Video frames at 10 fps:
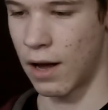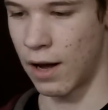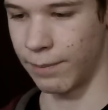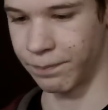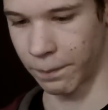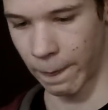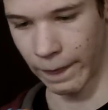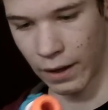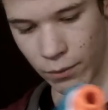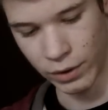Um,
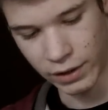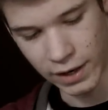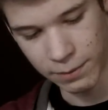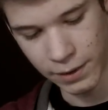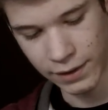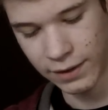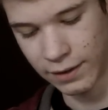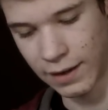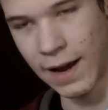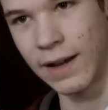what's nice about this
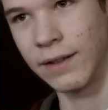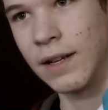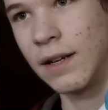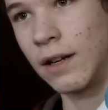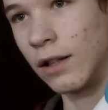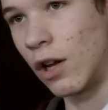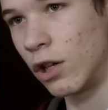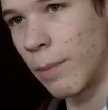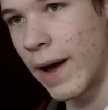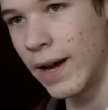is it has a
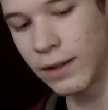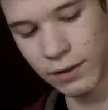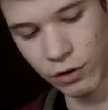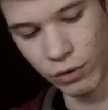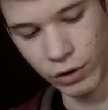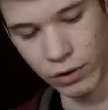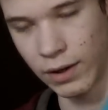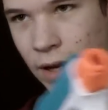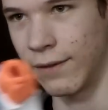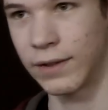long mag, so you
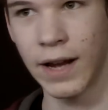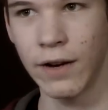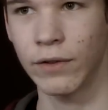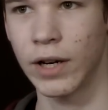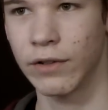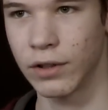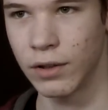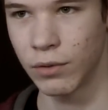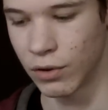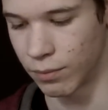can have 10 rounds in
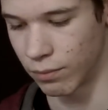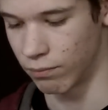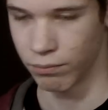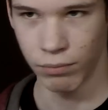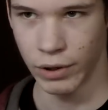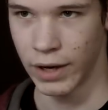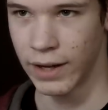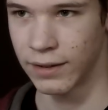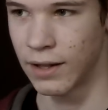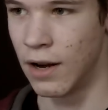it, which is pretty
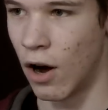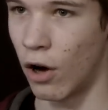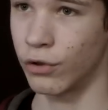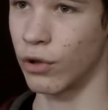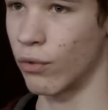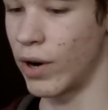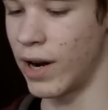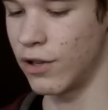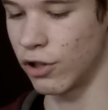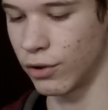nice. Also, the
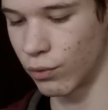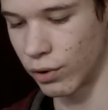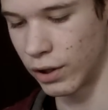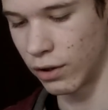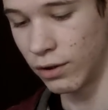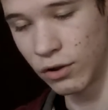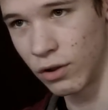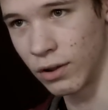range is really good, so you